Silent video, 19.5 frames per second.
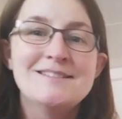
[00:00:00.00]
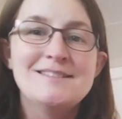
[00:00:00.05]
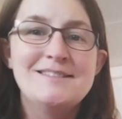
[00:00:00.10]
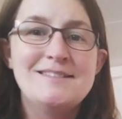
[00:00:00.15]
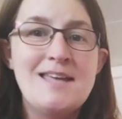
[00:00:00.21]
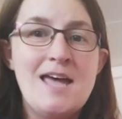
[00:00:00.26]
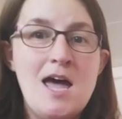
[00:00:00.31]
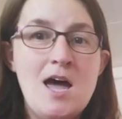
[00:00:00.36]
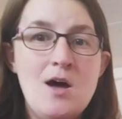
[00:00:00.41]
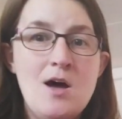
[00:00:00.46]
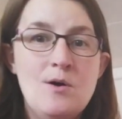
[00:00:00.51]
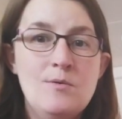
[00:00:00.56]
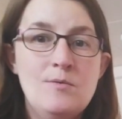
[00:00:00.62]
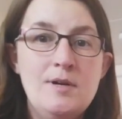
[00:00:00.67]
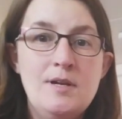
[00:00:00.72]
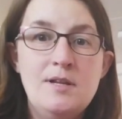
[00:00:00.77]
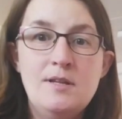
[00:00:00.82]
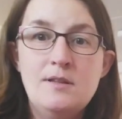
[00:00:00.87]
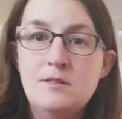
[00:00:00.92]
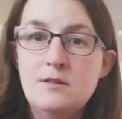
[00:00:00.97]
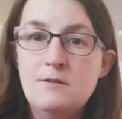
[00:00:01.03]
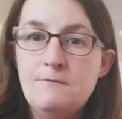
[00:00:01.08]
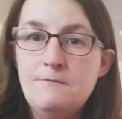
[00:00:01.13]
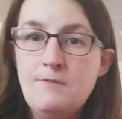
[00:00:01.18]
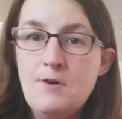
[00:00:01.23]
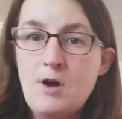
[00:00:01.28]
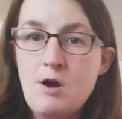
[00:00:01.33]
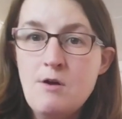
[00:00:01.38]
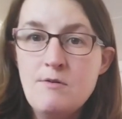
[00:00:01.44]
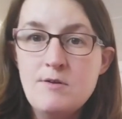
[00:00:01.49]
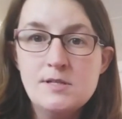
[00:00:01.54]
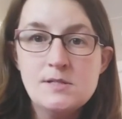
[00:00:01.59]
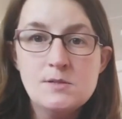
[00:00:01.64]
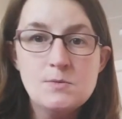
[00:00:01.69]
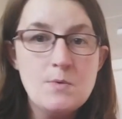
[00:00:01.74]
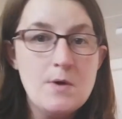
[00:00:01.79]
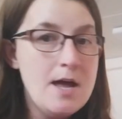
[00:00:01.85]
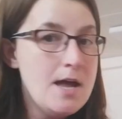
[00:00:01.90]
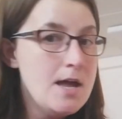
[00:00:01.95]
down in the forest
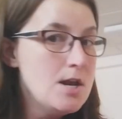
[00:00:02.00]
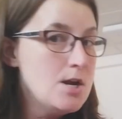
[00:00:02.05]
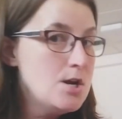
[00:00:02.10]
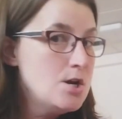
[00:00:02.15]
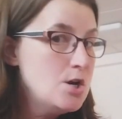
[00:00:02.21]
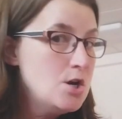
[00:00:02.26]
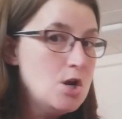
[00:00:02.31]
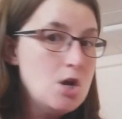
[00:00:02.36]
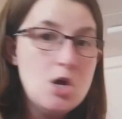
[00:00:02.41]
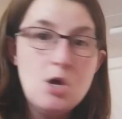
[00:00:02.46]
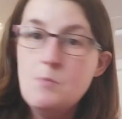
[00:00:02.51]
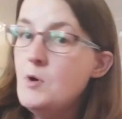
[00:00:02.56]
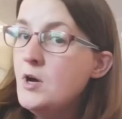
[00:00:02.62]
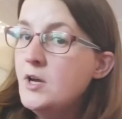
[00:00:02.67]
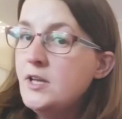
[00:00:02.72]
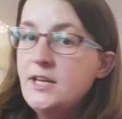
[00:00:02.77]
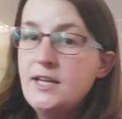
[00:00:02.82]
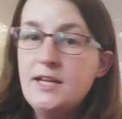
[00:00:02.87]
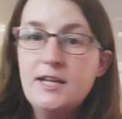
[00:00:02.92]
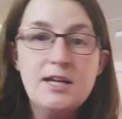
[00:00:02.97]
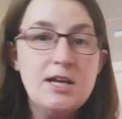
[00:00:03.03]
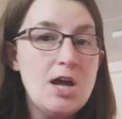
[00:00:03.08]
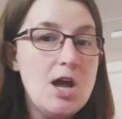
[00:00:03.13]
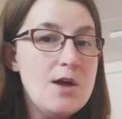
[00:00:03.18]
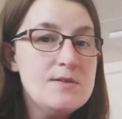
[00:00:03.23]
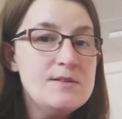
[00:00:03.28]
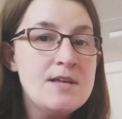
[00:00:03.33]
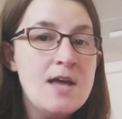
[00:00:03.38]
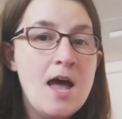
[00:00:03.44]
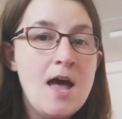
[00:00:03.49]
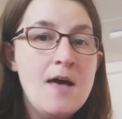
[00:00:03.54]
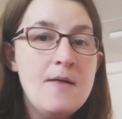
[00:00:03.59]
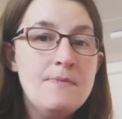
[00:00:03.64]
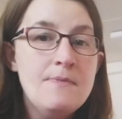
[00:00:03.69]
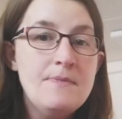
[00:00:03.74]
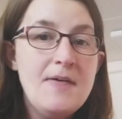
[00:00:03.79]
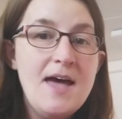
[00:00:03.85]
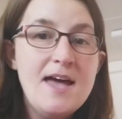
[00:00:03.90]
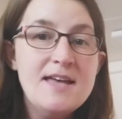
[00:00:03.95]
where nobody goes,
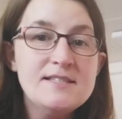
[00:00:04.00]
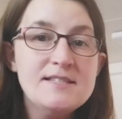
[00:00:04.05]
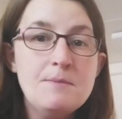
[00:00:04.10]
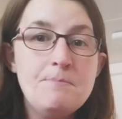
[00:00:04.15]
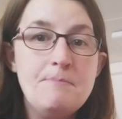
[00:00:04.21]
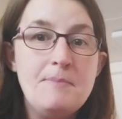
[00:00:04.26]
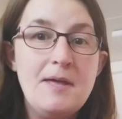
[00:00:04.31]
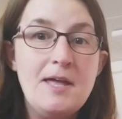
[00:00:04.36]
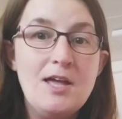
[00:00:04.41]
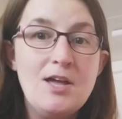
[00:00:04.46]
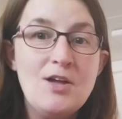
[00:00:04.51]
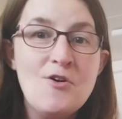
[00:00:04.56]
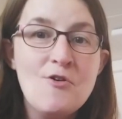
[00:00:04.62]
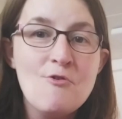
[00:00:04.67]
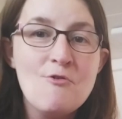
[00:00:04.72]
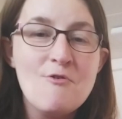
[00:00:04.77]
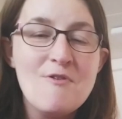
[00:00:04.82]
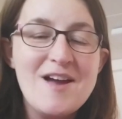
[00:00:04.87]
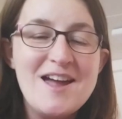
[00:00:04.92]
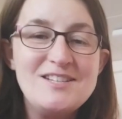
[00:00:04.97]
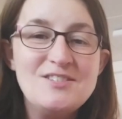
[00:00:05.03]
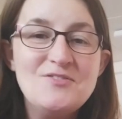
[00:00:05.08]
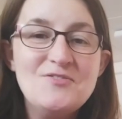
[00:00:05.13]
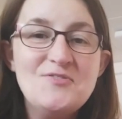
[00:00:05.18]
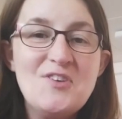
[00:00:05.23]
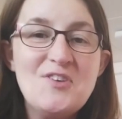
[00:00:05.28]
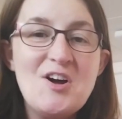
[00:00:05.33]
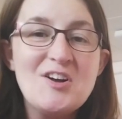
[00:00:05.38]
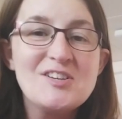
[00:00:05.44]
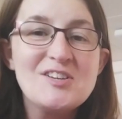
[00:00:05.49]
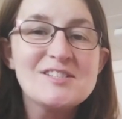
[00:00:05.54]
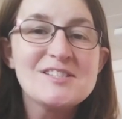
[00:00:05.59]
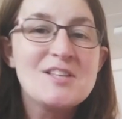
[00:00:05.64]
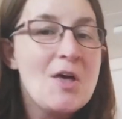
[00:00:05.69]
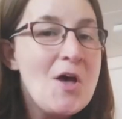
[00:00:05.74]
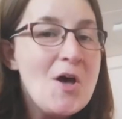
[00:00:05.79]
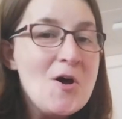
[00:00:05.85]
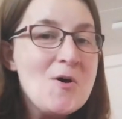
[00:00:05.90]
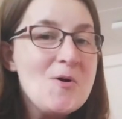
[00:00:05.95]
there's a big red fox
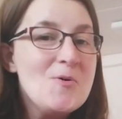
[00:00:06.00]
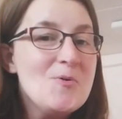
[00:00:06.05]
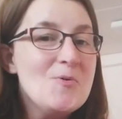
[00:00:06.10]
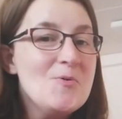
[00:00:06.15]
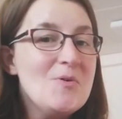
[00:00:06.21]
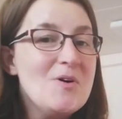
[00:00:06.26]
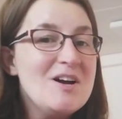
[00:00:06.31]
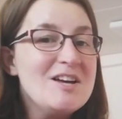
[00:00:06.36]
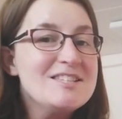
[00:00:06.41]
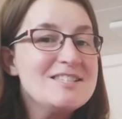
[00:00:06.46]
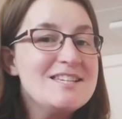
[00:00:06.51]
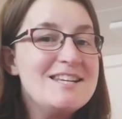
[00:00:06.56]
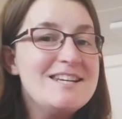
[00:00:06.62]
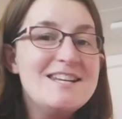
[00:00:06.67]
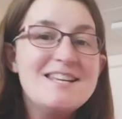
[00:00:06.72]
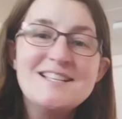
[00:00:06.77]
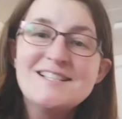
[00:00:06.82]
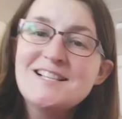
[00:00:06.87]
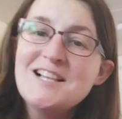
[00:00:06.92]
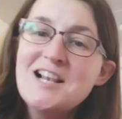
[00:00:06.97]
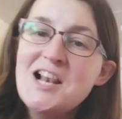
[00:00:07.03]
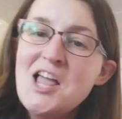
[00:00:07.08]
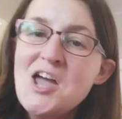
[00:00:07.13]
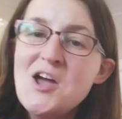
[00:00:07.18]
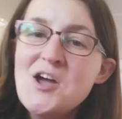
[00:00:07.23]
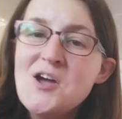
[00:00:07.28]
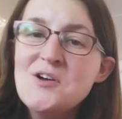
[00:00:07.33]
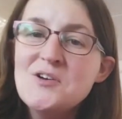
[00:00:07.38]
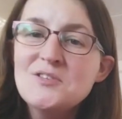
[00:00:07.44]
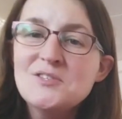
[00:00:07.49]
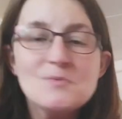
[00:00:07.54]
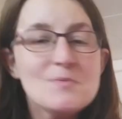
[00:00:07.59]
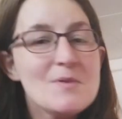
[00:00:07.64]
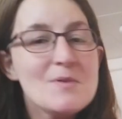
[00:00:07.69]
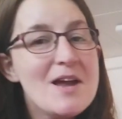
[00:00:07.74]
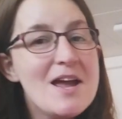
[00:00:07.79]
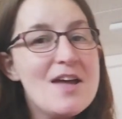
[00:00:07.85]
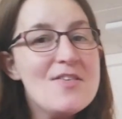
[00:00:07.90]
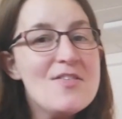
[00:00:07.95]
washing his clothes
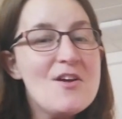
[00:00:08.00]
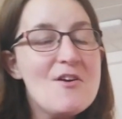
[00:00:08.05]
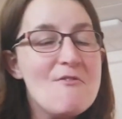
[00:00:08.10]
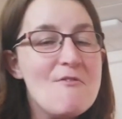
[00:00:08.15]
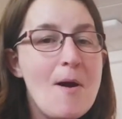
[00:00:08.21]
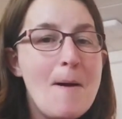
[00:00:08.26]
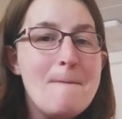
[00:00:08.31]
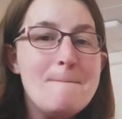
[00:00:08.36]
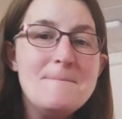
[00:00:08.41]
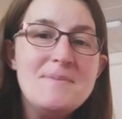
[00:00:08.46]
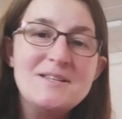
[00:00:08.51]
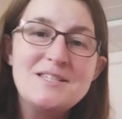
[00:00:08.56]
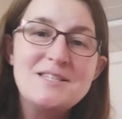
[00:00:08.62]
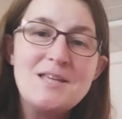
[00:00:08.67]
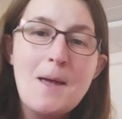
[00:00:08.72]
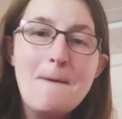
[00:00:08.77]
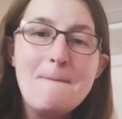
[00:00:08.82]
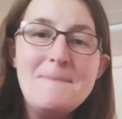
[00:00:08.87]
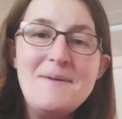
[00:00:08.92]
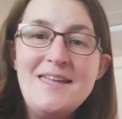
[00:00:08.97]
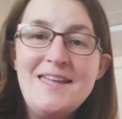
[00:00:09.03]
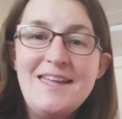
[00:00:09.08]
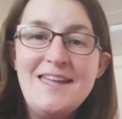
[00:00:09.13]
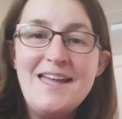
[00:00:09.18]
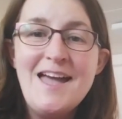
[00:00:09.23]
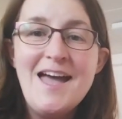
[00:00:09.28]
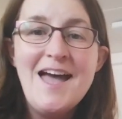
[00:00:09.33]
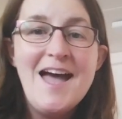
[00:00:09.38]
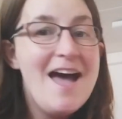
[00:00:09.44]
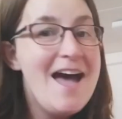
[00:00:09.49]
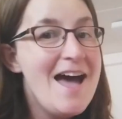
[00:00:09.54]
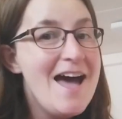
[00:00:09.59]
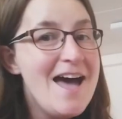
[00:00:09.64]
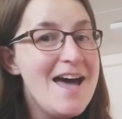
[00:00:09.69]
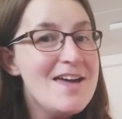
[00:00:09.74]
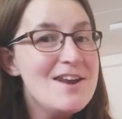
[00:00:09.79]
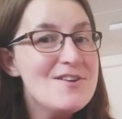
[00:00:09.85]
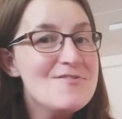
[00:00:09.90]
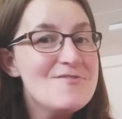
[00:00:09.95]
with a rub-a-dub here
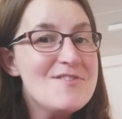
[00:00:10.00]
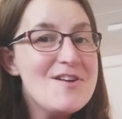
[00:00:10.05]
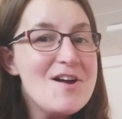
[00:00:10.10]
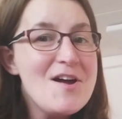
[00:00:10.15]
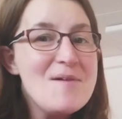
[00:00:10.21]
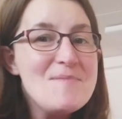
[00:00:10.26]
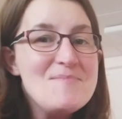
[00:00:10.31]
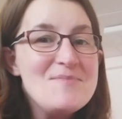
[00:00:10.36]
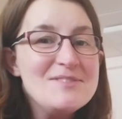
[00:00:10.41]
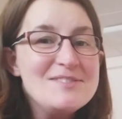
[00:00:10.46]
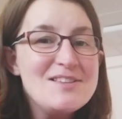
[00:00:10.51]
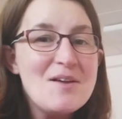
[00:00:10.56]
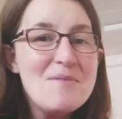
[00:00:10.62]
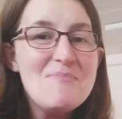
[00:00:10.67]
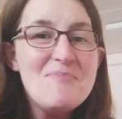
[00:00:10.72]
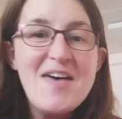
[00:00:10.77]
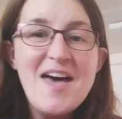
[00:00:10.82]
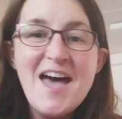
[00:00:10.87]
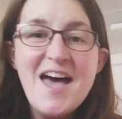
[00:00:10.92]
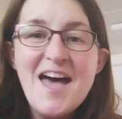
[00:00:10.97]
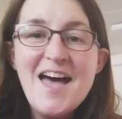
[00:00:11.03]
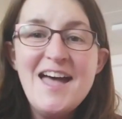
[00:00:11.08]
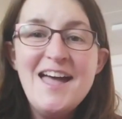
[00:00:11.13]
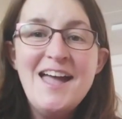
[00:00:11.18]
and a rub-a-dub there.